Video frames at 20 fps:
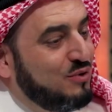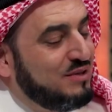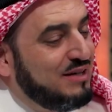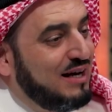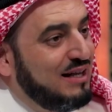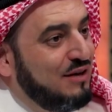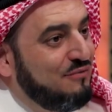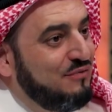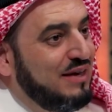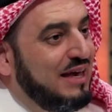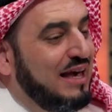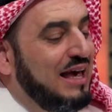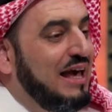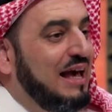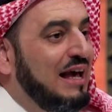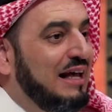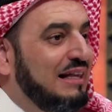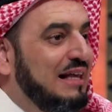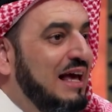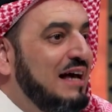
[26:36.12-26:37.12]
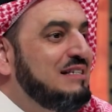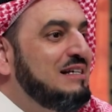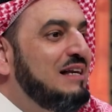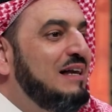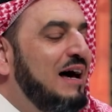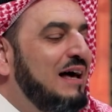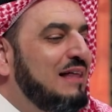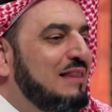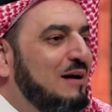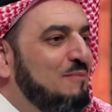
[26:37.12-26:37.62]
that he clarified
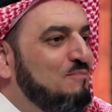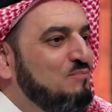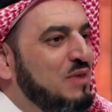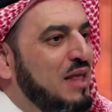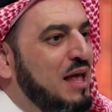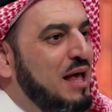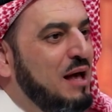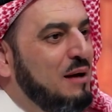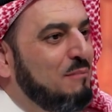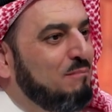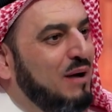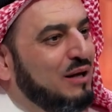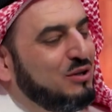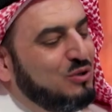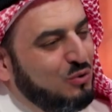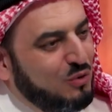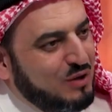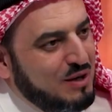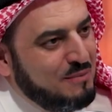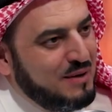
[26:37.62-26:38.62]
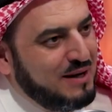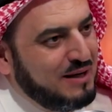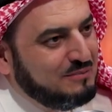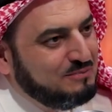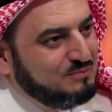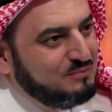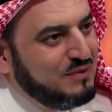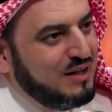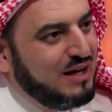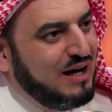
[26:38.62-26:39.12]
and implemented Allah's
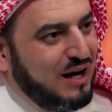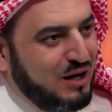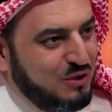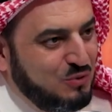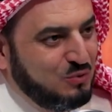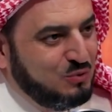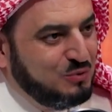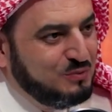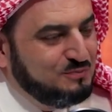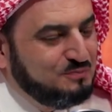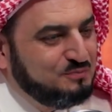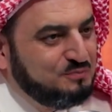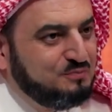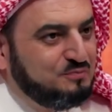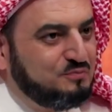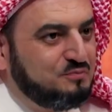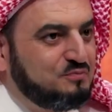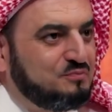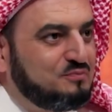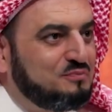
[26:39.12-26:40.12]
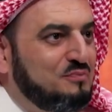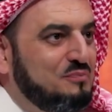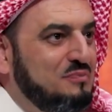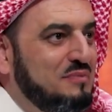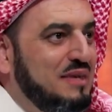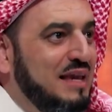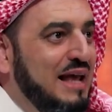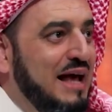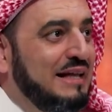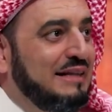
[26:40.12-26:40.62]
command regarding it.
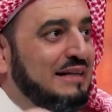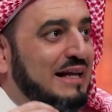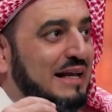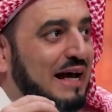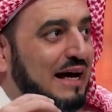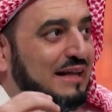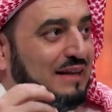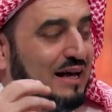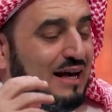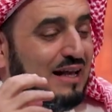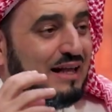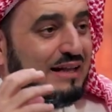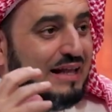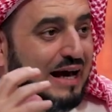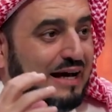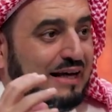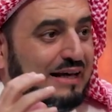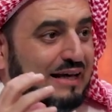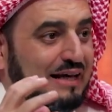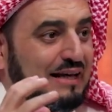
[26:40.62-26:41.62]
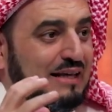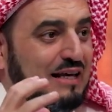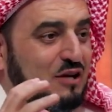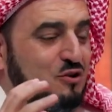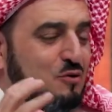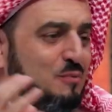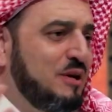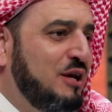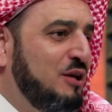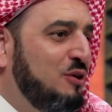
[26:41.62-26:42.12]
For this
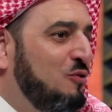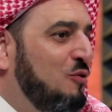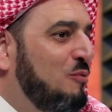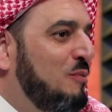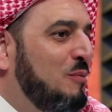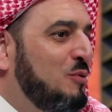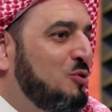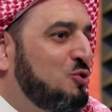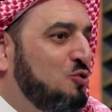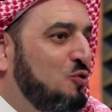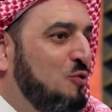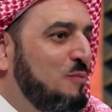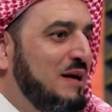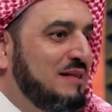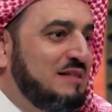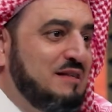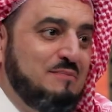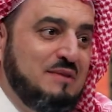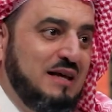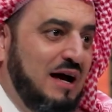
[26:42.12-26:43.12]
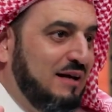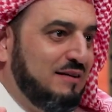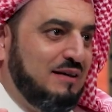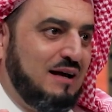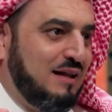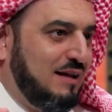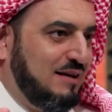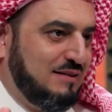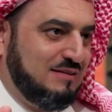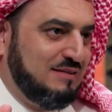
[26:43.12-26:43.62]
reason, some scholars have
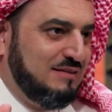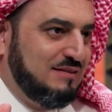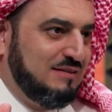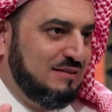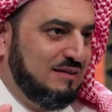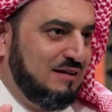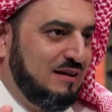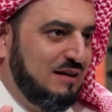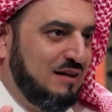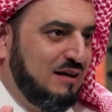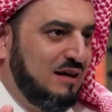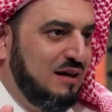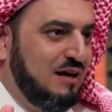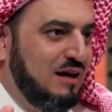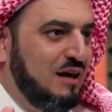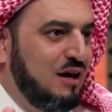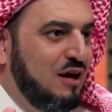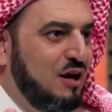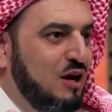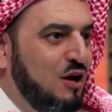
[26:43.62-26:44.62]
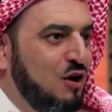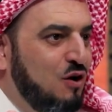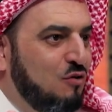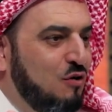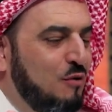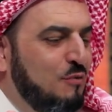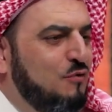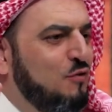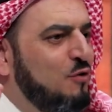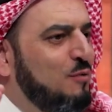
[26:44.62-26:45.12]
stated that while nations
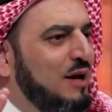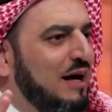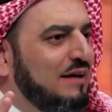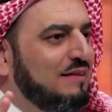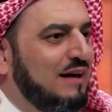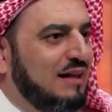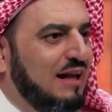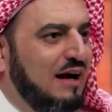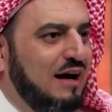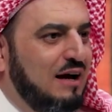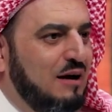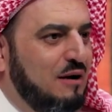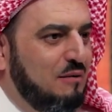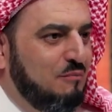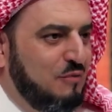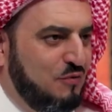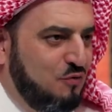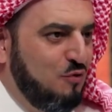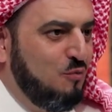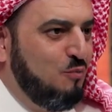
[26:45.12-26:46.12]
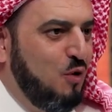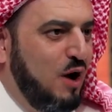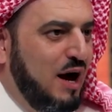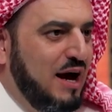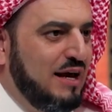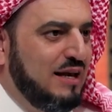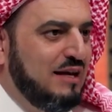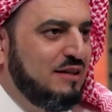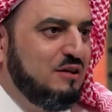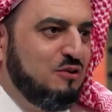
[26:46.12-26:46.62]
and peoples can build
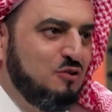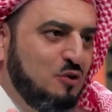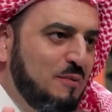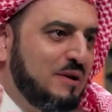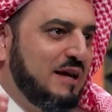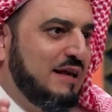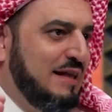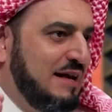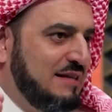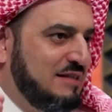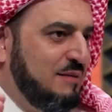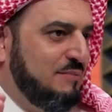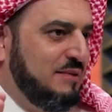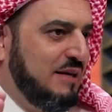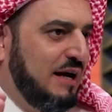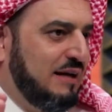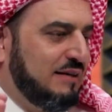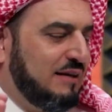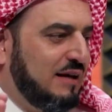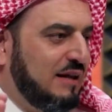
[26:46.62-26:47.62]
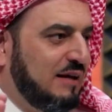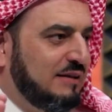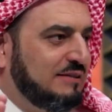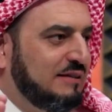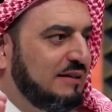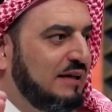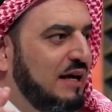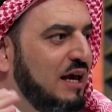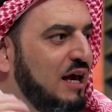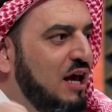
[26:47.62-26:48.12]
civilizations, the
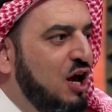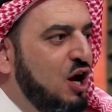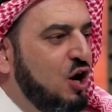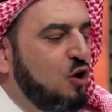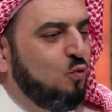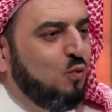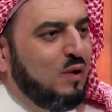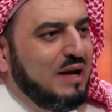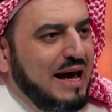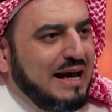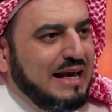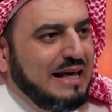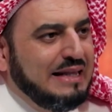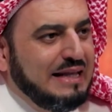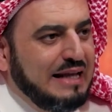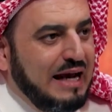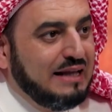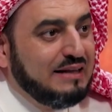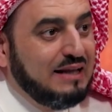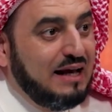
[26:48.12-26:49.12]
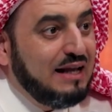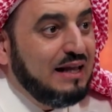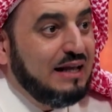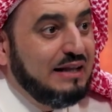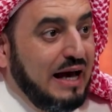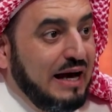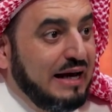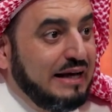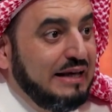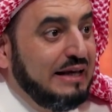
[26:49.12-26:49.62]
concept of
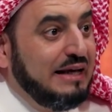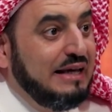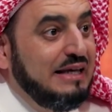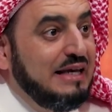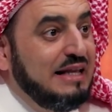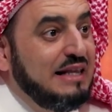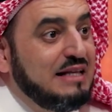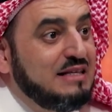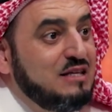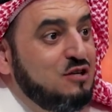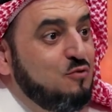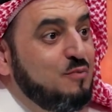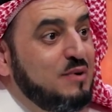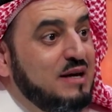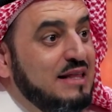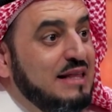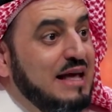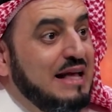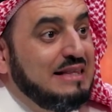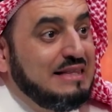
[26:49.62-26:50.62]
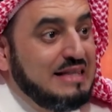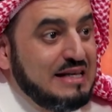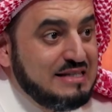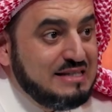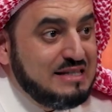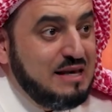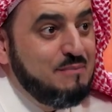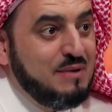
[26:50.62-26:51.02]
civilization itself is neutral.